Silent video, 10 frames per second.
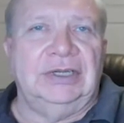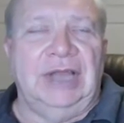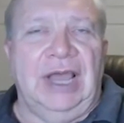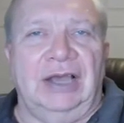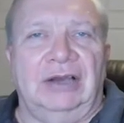
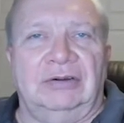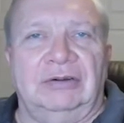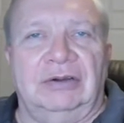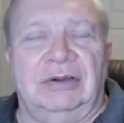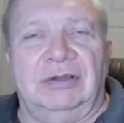
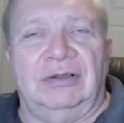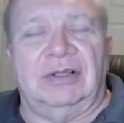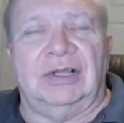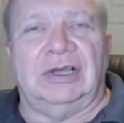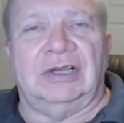Now,
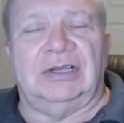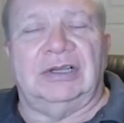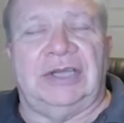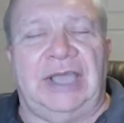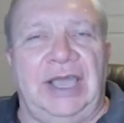
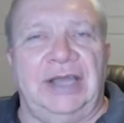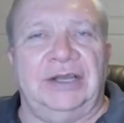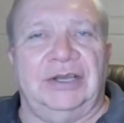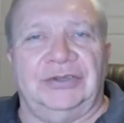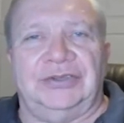
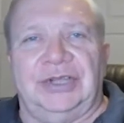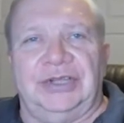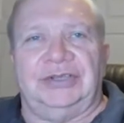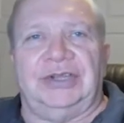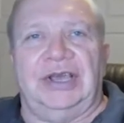Kandel
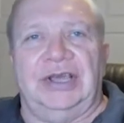says